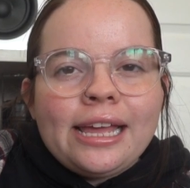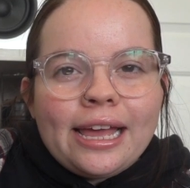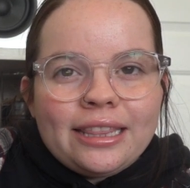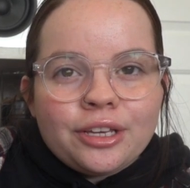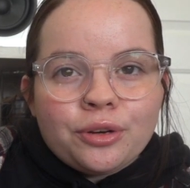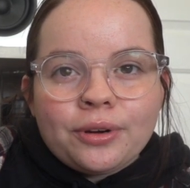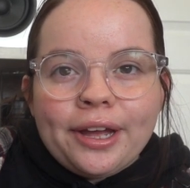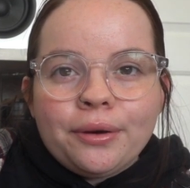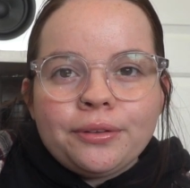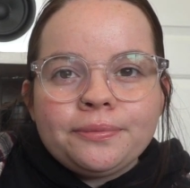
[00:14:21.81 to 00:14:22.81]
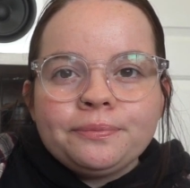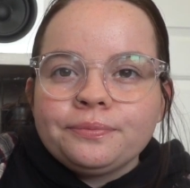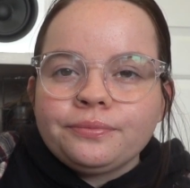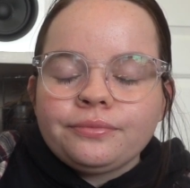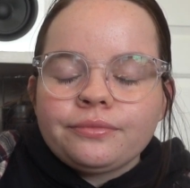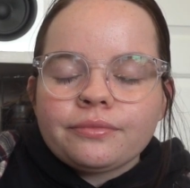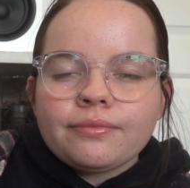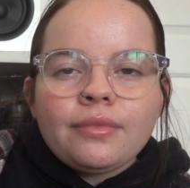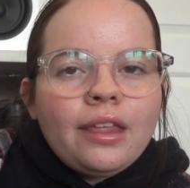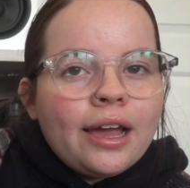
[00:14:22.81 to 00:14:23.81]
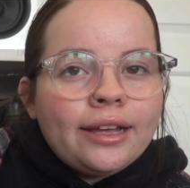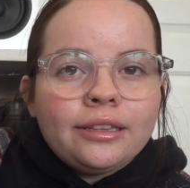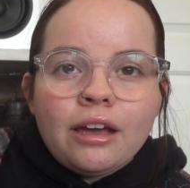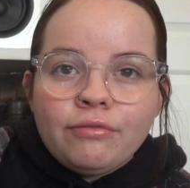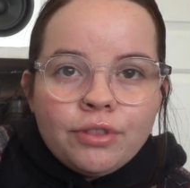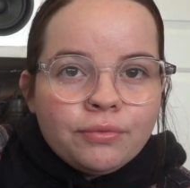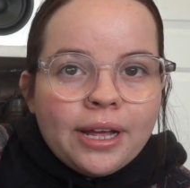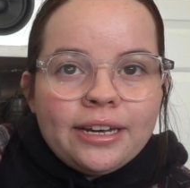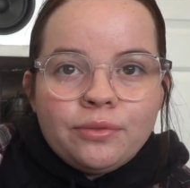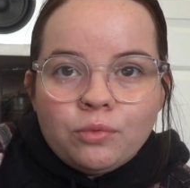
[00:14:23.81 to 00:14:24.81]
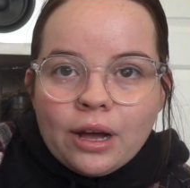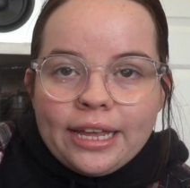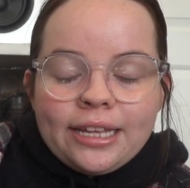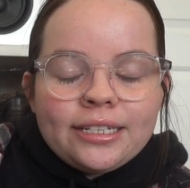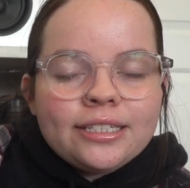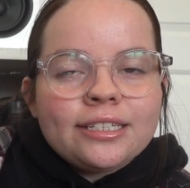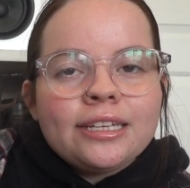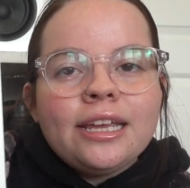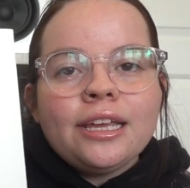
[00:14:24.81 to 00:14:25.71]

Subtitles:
And the crown, I love the red and white.